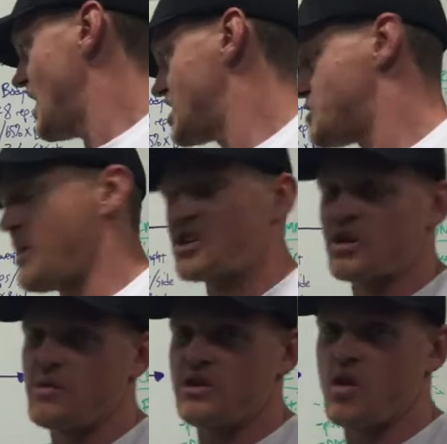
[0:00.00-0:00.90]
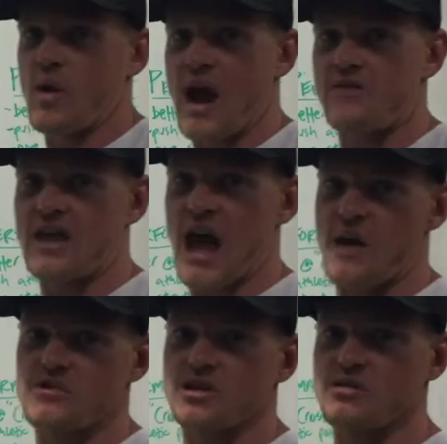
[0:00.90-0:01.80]
especially when you don't have the
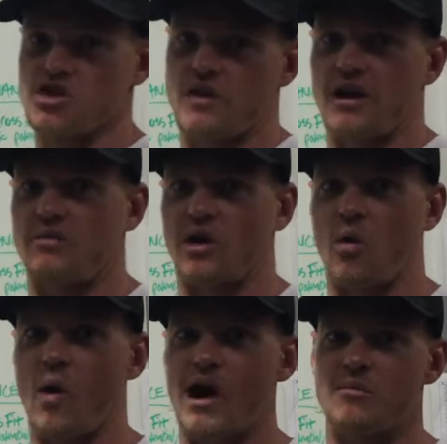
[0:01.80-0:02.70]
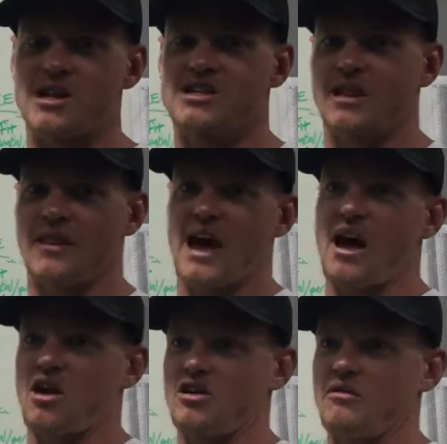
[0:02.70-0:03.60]
absolute strength requirements that
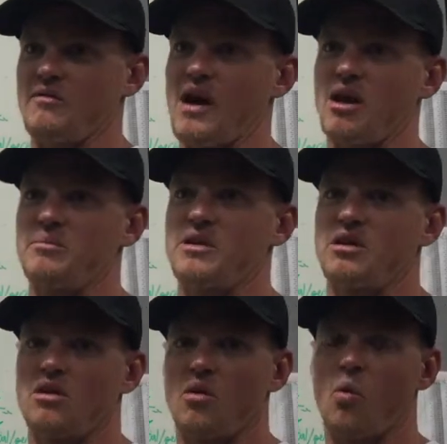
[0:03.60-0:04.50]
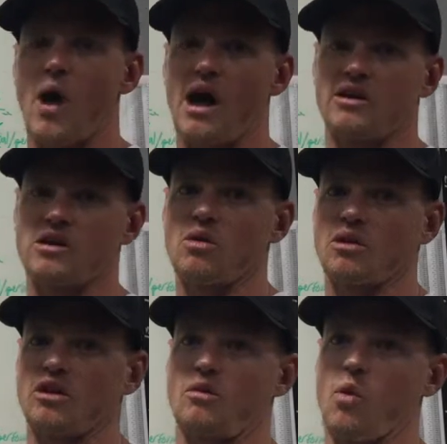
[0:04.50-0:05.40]
are developed while
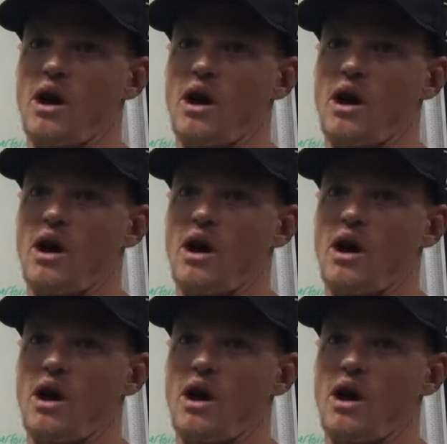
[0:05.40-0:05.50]
you're